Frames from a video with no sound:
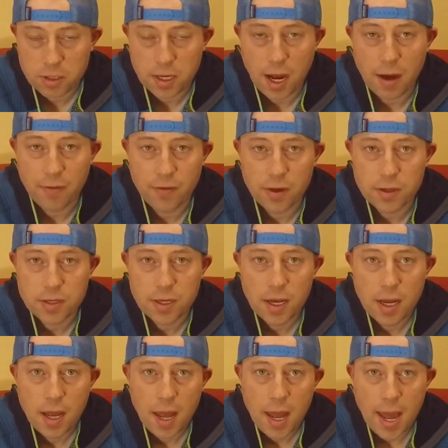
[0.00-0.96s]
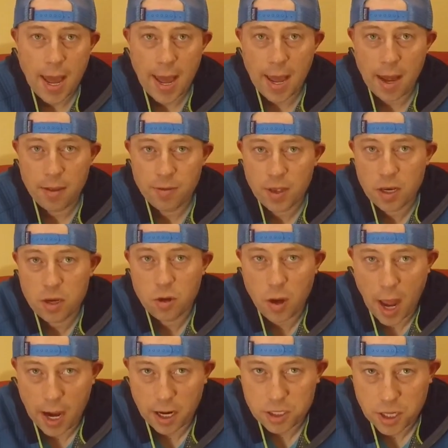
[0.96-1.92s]
office, and then you'd
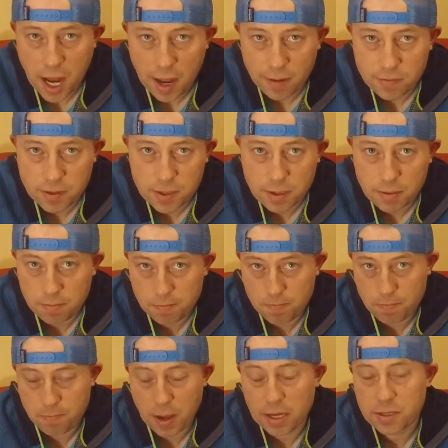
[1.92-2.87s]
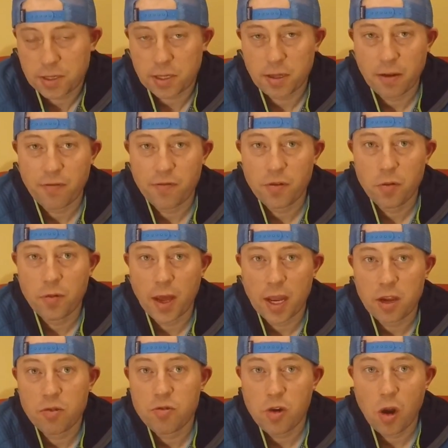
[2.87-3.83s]
actually have basically food that
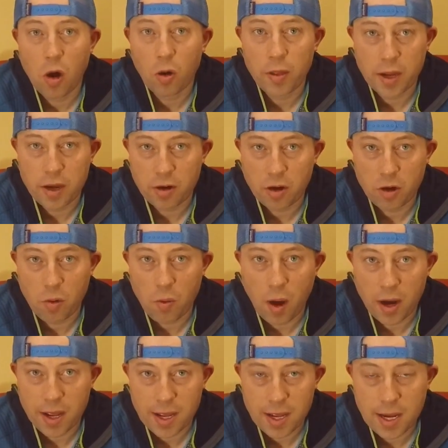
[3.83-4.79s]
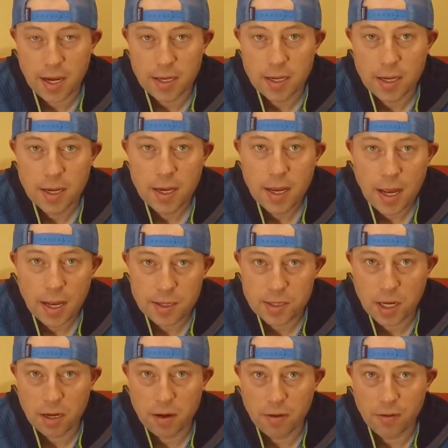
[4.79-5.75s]
you know that you're going to want to eat
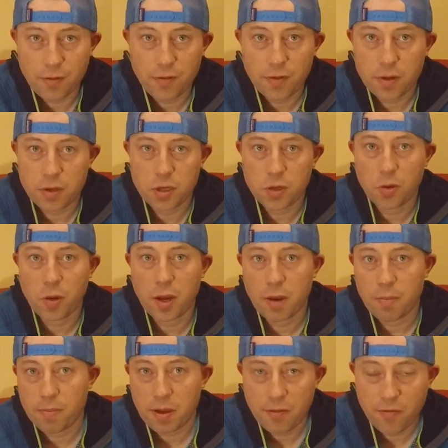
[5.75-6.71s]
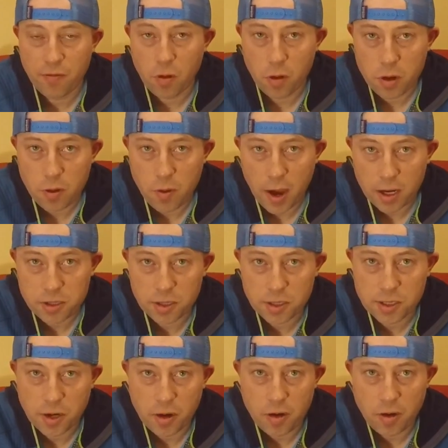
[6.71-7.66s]
instead of doing it before you actually
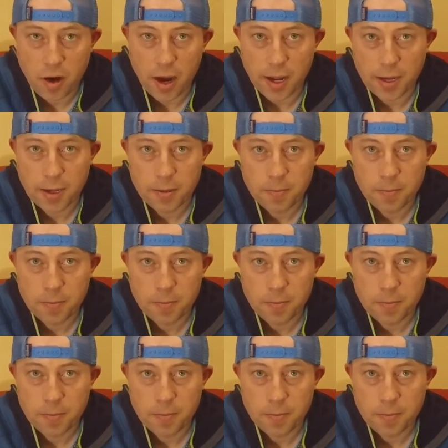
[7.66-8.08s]
start your hike.